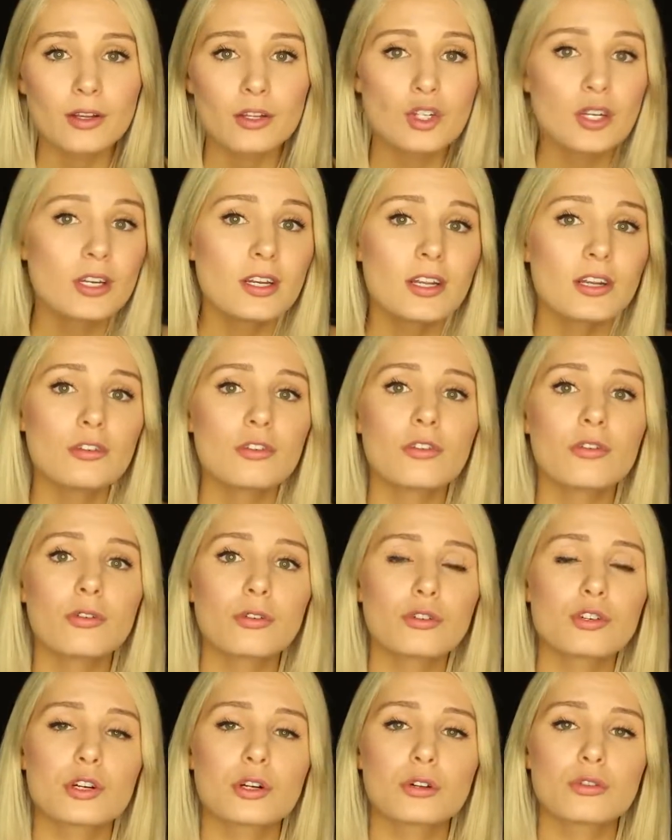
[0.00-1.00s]
she teaches
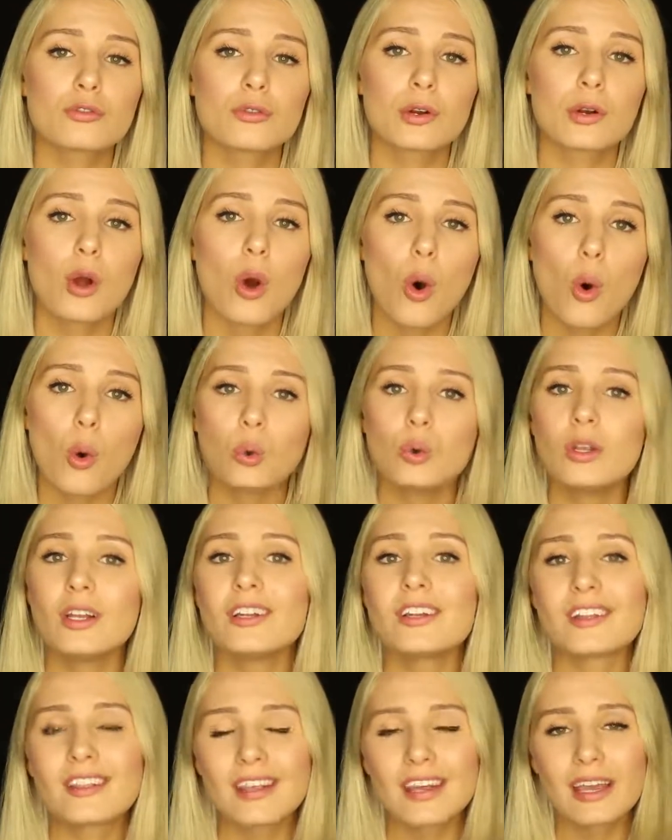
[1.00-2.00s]
her children
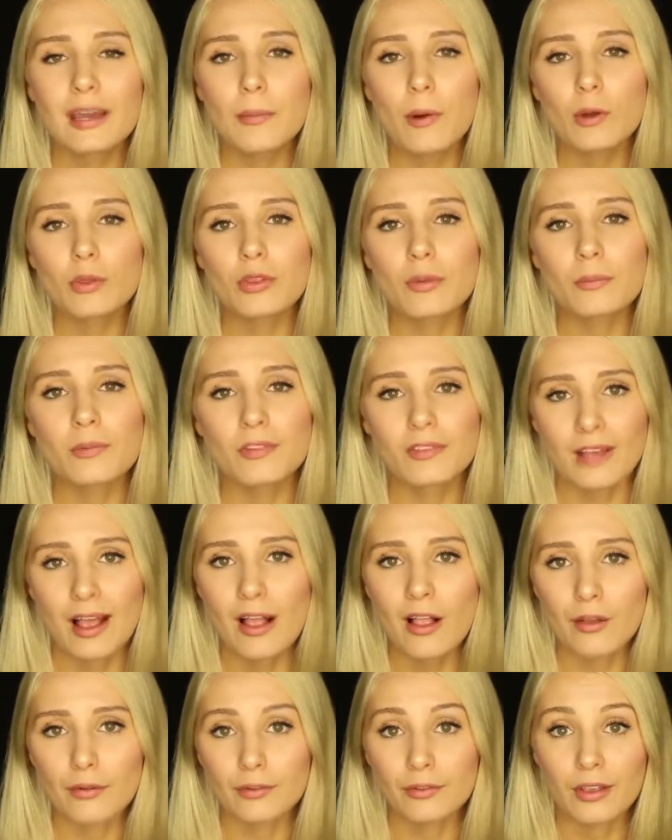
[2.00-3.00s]
only to think about
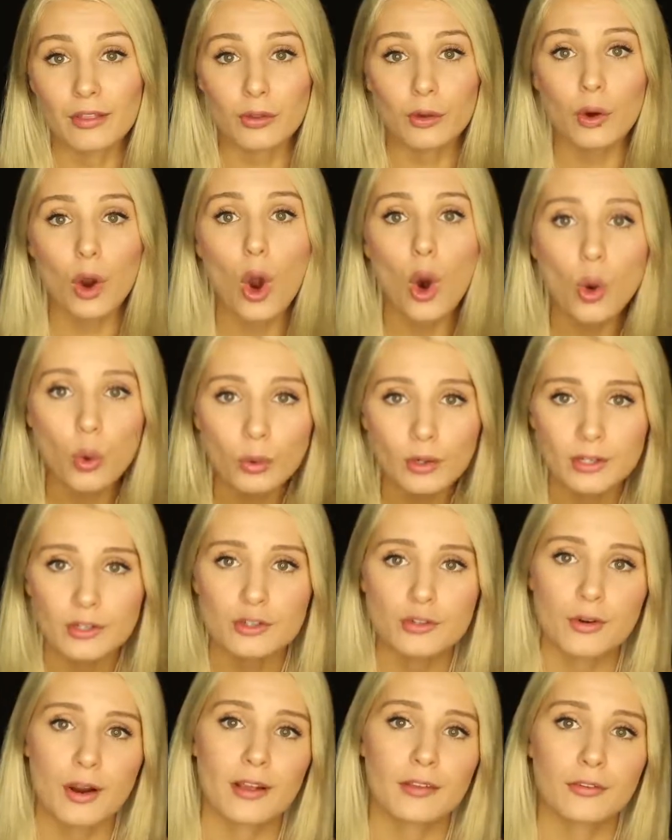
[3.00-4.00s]
themselves and their own
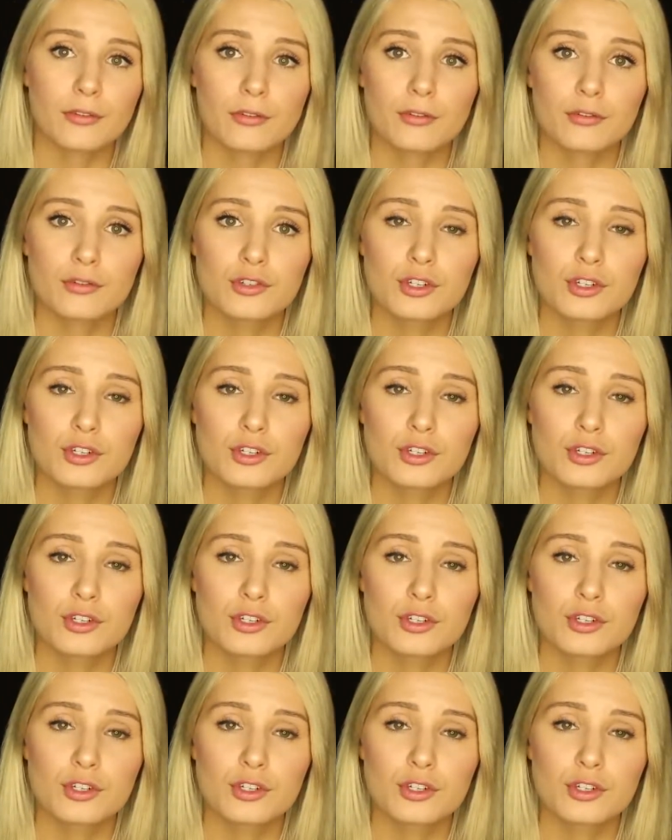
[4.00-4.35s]
interests.